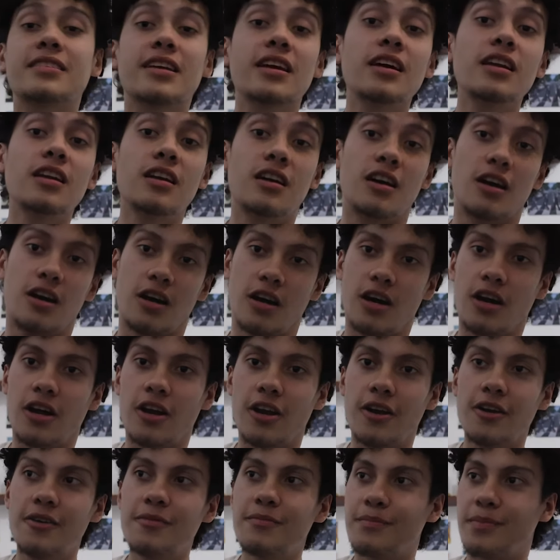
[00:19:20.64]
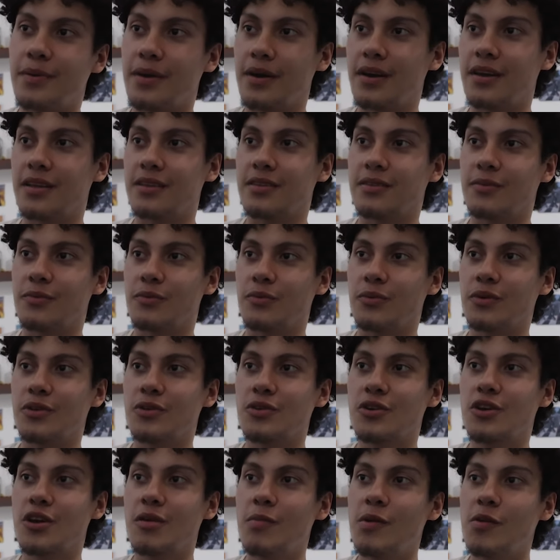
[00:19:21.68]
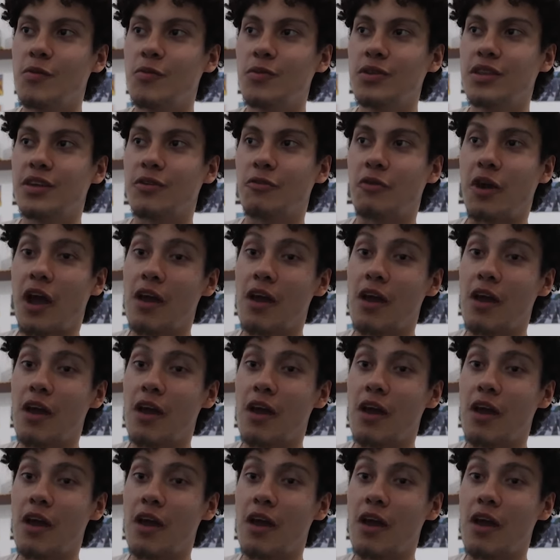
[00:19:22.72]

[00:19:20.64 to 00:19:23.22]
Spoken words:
kind of hard, but when you come out with the